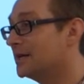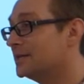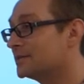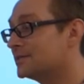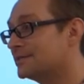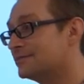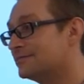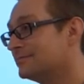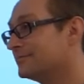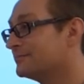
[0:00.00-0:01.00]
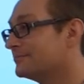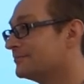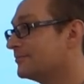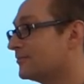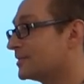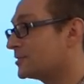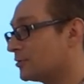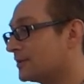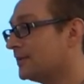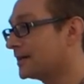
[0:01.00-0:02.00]
Money's
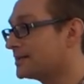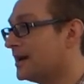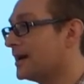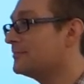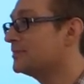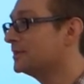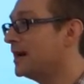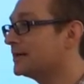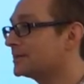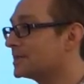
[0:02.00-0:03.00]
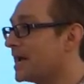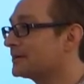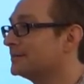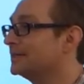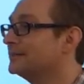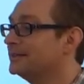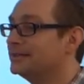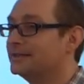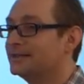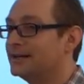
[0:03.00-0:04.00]
sort of like time, but not exactly.
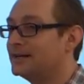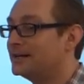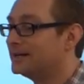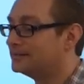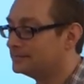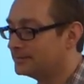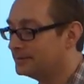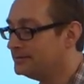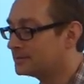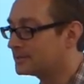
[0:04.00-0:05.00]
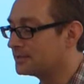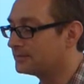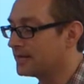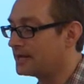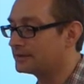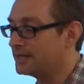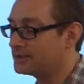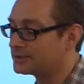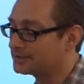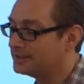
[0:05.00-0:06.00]
It's a different
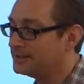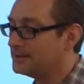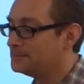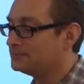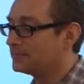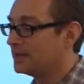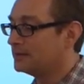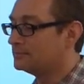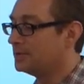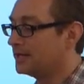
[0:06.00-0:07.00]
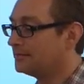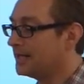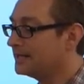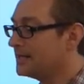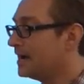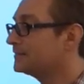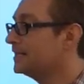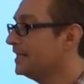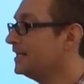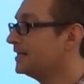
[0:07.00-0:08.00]
allocation. But if I didn't have
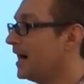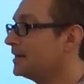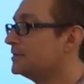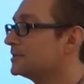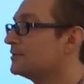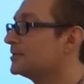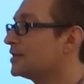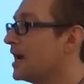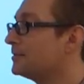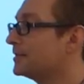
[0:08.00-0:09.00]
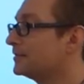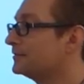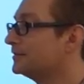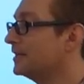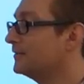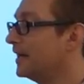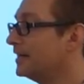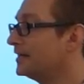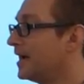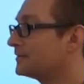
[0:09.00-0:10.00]
to eat, I'd be so much happier. If I
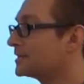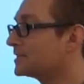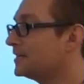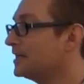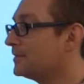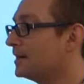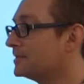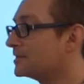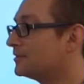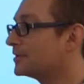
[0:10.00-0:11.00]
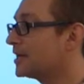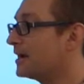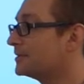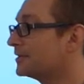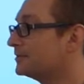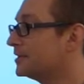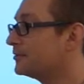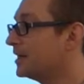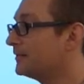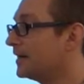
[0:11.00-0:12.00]
didn't have to sleep, I'd be so much happier. It'd be
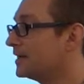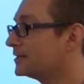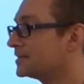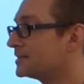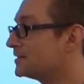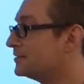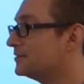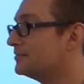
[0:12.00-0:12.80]
great if I could just,